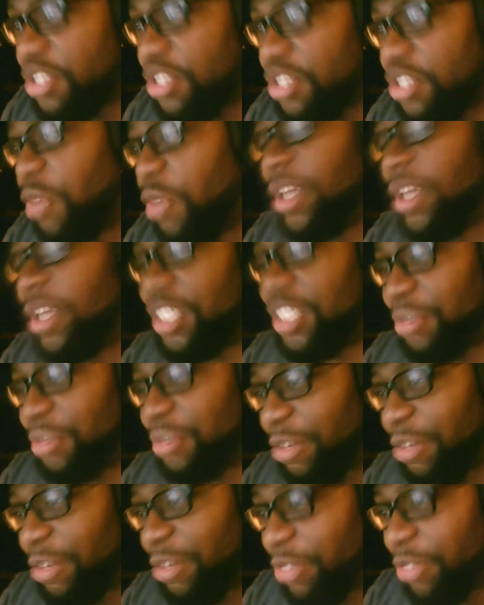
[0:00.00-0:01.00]
much
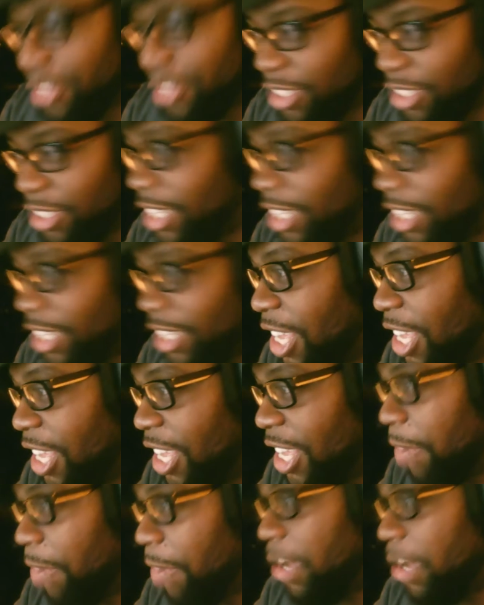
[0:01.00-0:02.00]
reference. We'll
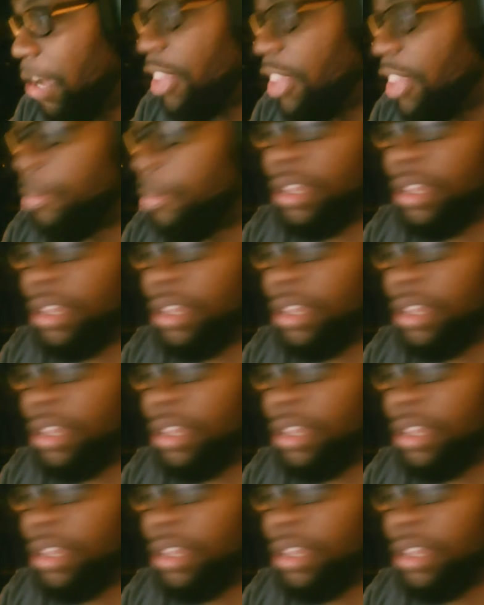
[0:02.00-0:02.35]
have to put my